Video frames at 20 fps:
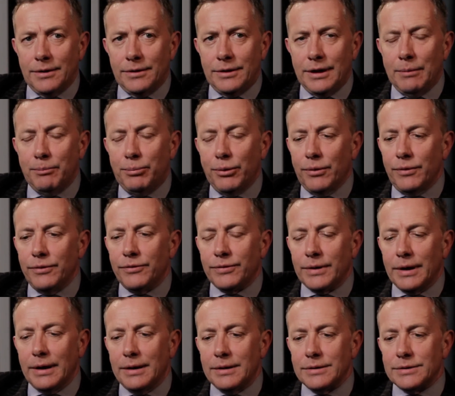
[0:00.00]
the important
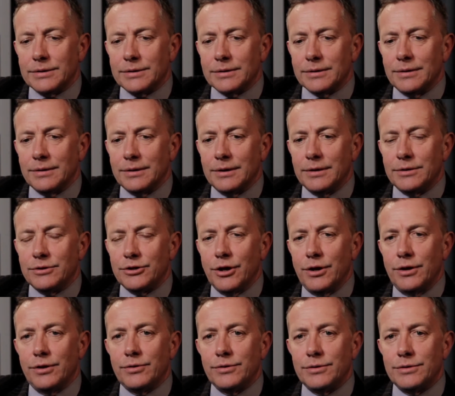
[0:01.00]
thing is that
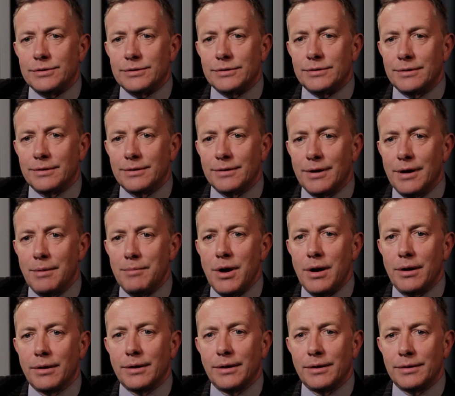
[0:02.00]
China is a
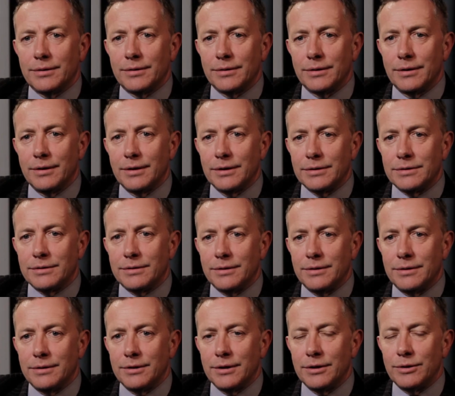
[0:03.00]
market
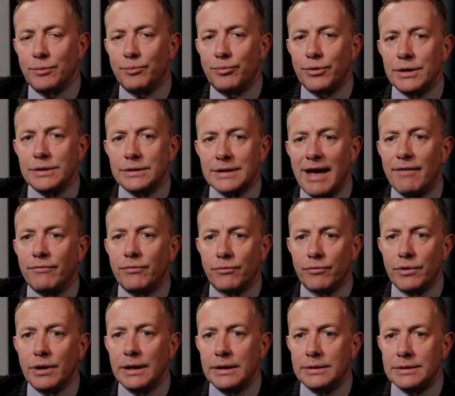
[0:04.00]
that the Brits haven't
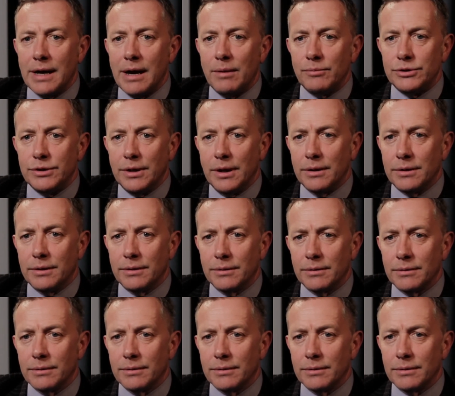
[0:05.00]
really tapped yet.